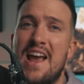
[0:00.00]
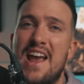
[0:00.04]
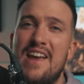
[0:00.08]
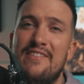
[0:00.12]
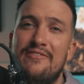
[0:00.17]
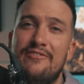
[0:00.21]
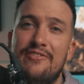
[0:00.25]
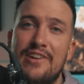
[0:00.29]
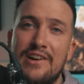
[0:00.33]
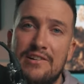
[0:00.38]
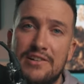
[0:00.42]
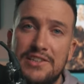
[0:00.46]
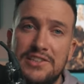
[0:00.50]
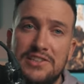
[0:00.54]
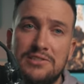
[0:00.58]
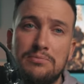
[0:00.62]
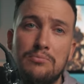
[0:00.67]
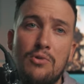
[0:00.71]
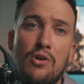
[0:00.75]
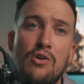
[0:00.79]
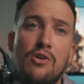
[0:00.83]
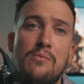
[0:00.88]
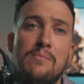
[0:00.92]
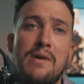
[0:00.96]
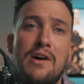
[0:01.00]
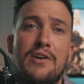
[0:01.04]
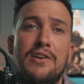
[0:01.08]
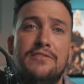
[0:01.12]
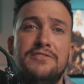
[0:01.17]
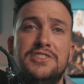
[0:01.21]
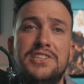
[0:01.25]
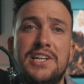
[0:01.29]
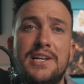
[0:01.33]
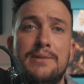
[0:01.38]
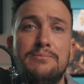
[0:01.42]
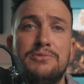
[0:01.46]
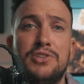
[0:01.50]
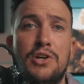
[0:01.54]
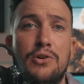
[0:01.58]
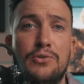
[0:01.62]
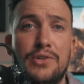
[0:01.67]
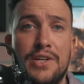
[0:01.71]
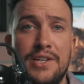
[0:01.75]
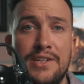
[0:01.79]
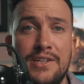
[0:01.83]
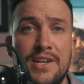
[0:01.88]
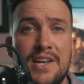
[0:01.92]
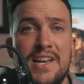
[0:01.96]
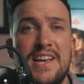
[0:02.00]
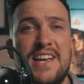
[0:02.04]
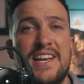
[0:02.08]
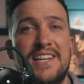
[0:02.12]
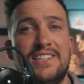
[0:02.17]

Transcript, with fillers: A very small amount of jam token